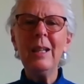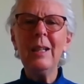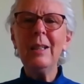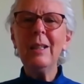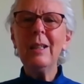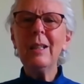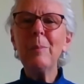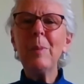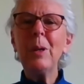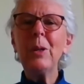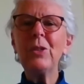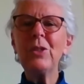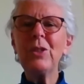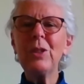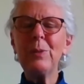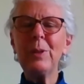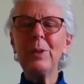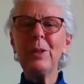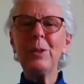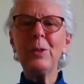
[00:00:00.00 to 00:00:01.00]
most
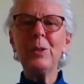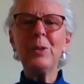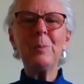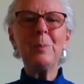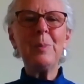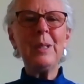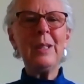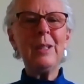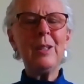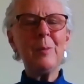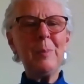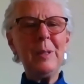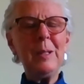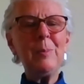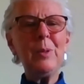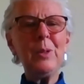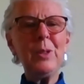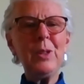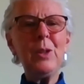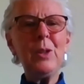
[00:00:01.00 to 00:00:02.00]
difficult, but there are
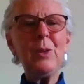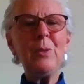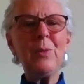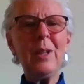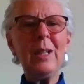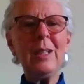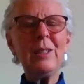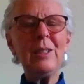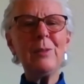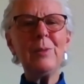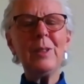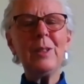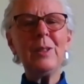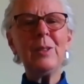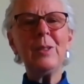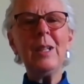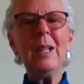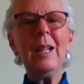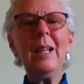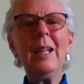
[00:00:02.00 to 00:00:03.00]
people that you find
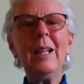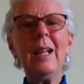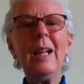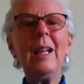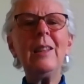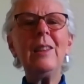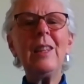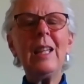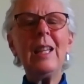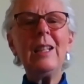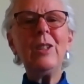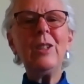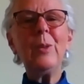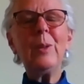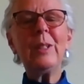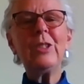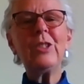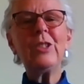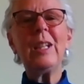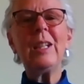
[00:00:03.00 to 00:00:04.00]
difficult, and then you
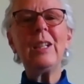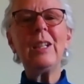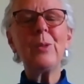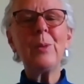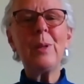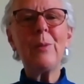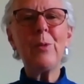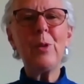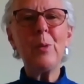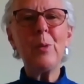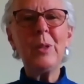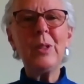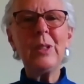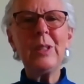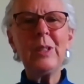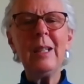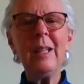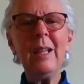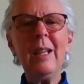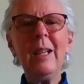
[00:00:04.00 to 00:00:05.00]
extend to
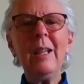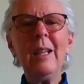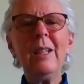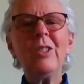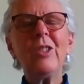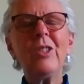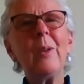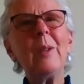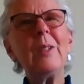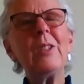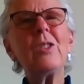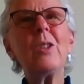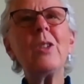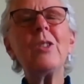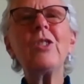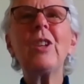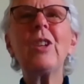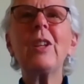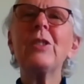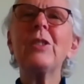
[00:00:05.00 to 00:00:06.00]
everybody. So it's not
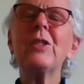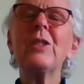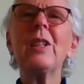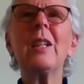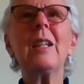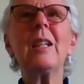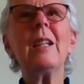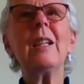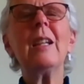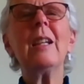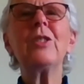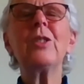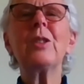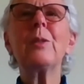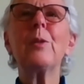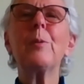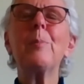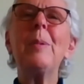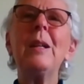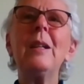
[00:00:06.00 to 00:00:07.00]
just a sort of
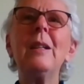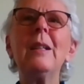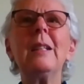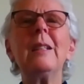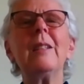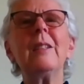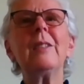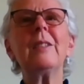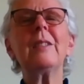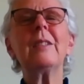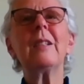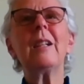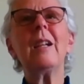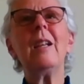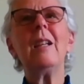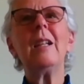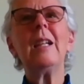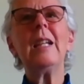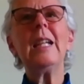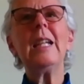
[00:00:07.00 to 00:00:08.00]
a pie in the
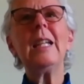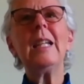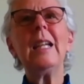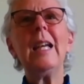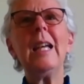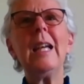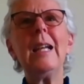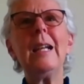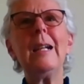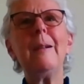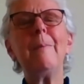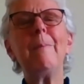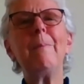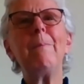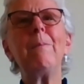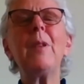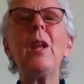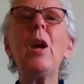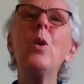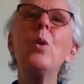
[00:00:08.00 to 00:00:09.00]
sky,
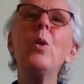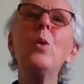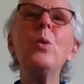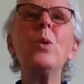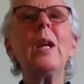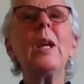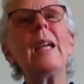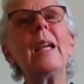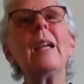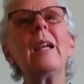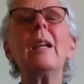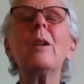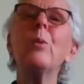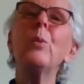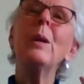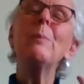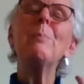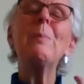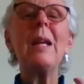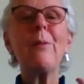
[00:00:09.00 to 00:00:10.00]
oh yeah,
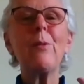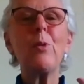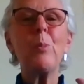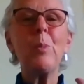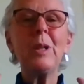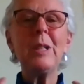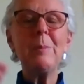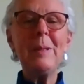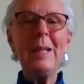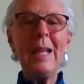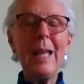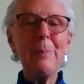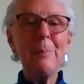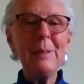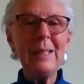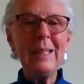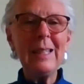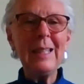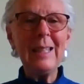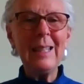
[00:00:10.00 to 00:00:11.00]
may everybody be
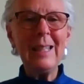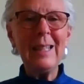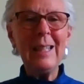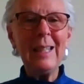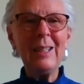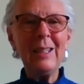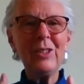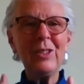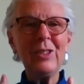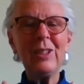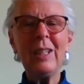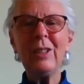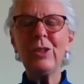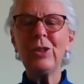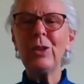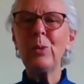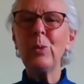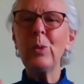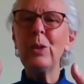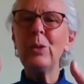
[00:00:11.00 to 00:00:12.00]
happy. It's
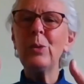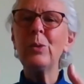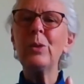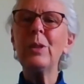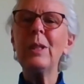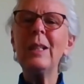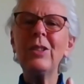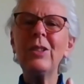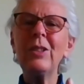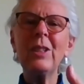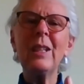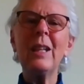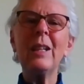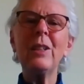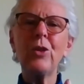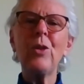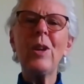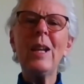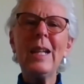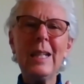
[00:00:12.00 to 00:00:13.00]
a
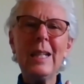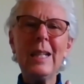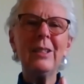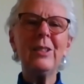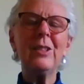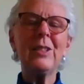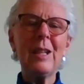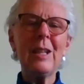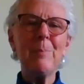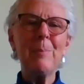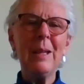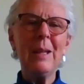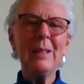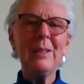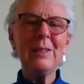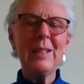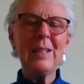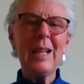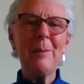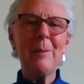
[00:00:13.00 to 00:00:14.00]
training step by
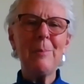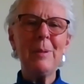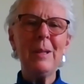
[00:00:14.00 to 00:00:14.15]
step